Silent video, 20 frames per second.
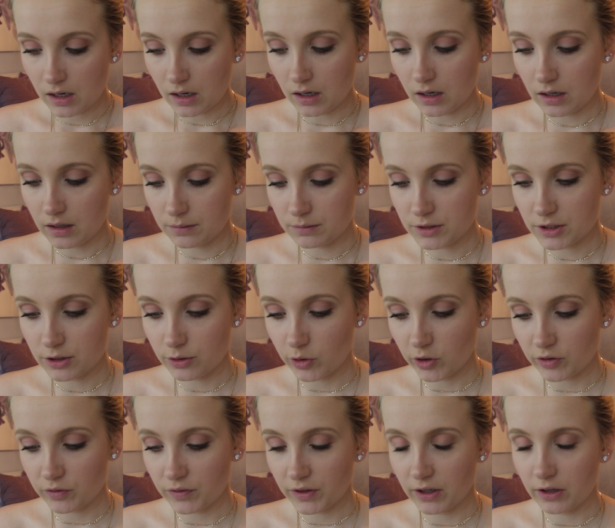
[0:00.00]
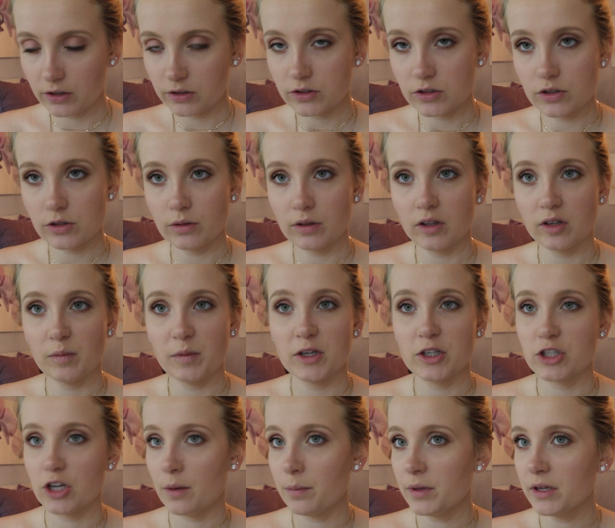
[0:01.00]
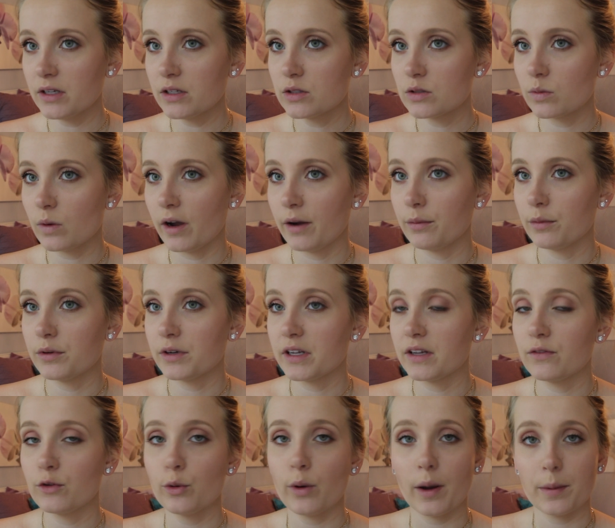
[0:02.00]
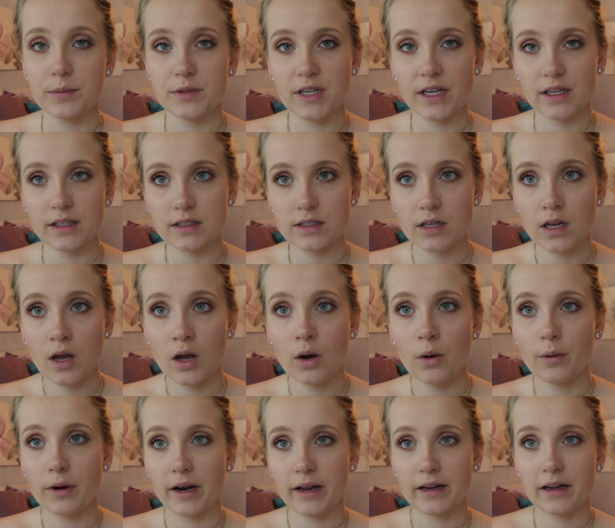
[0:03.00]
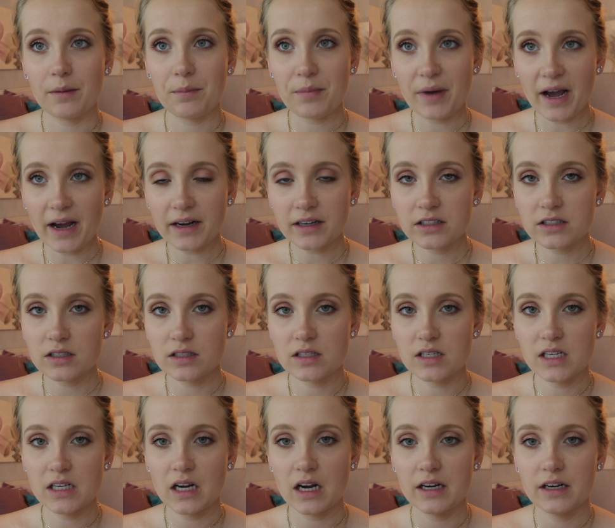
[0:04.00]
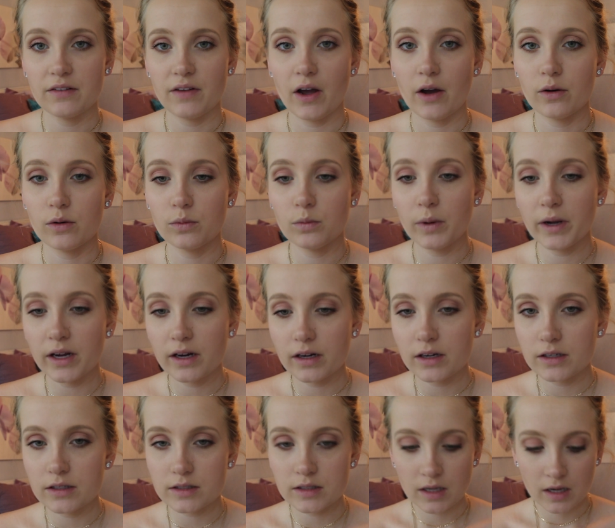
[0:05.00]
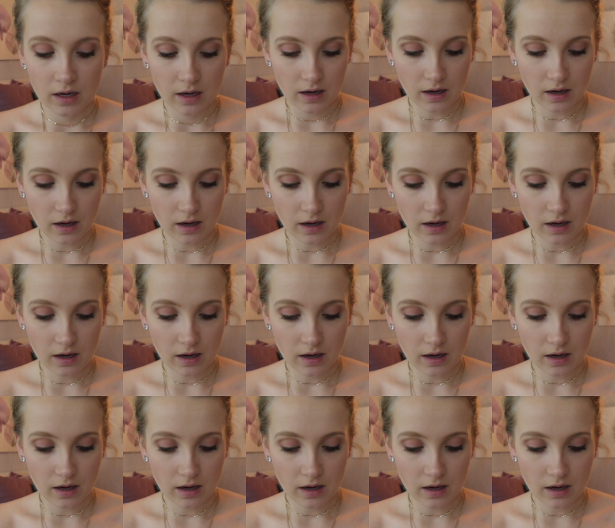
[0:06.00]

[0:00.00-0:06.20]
to Yorkville to do a little bit of shopping, so I will give you updates when I get back to see kind of how it wears.